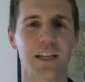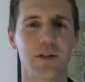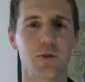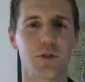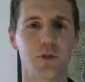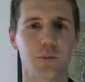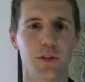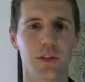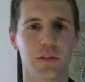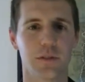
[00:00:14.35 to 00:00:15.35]
YouTube.
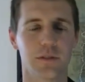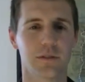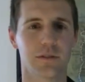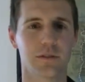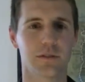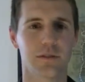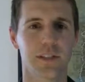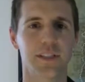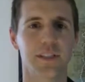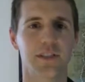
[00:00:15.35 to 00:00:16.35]

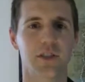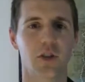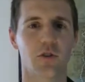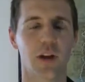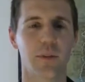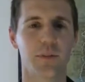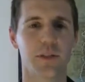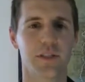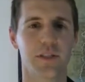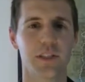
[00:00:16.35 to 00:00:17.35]
This is
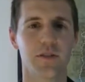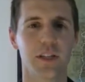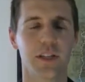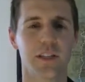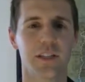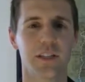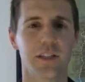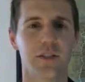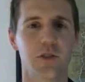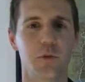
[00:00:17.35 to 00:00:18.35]
Grandpa's secret
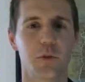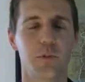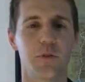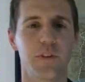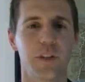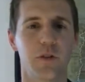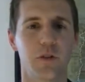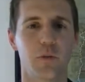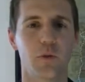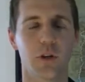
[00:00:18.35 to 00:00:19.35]
to removing
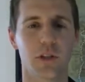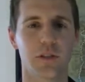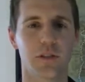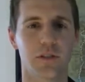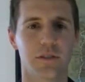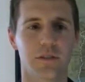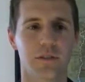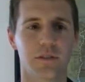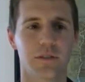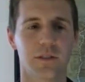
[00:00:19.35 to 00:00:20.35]
your warts.
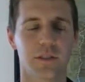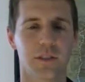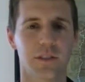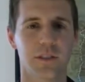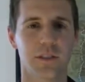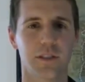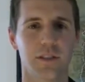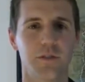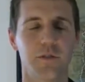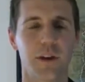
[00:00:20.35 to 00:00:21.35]

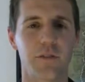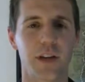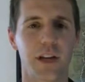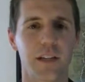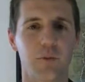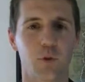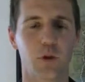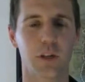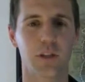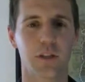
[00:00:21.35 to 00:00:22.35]
If you've ever had a
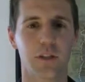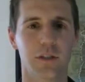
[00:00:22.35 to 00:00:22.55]
wart,